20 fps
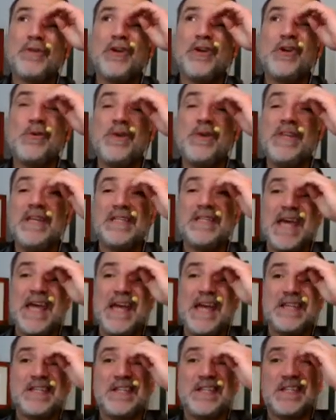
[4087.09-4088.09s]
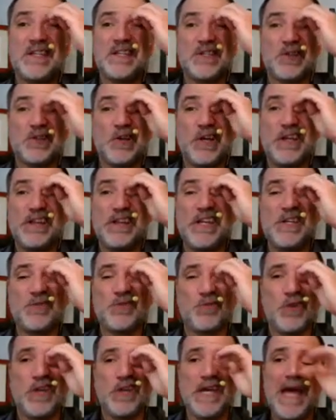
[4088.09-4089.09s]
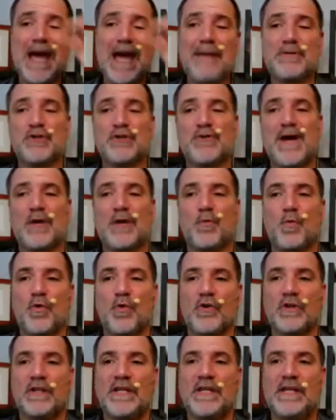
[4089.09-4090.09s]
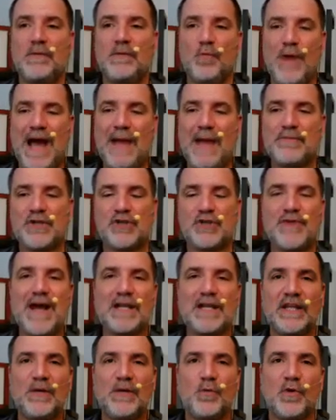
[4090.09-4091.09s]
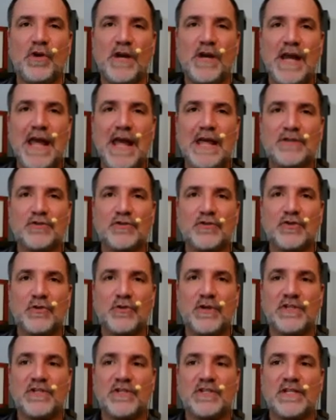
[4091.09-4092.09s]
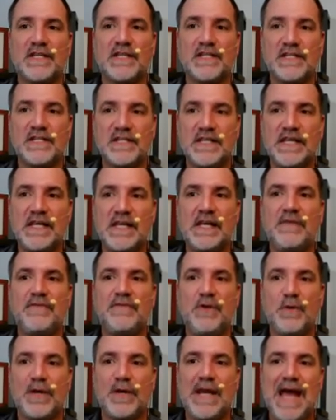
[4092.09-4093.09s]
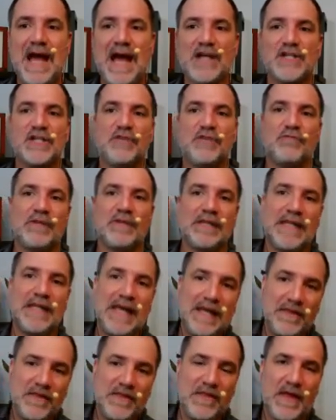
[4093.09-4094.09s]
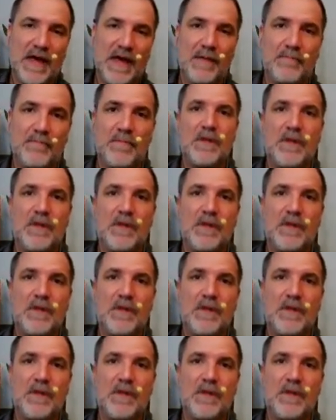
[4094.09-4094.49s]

to do in these cases is look at these really abstractly worded answer choices and see if you can actually relate them